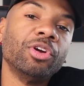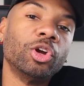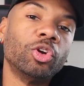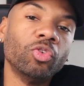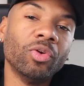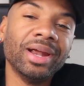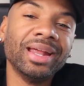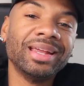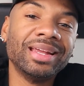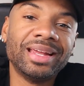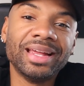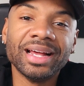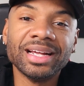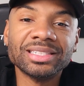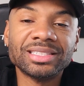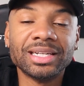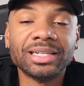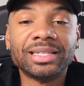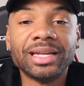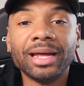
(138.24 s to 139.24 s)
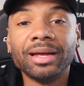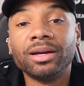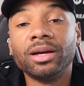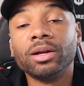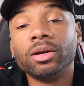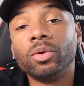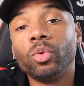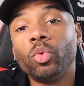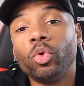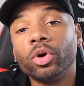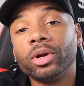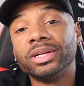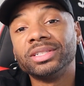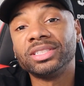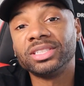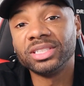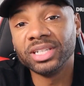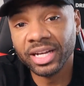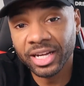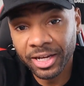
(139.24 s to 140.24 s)
a great guest that they're going to want to
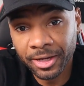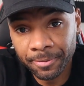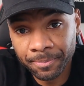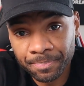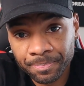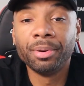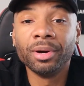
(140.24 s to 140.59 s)
see.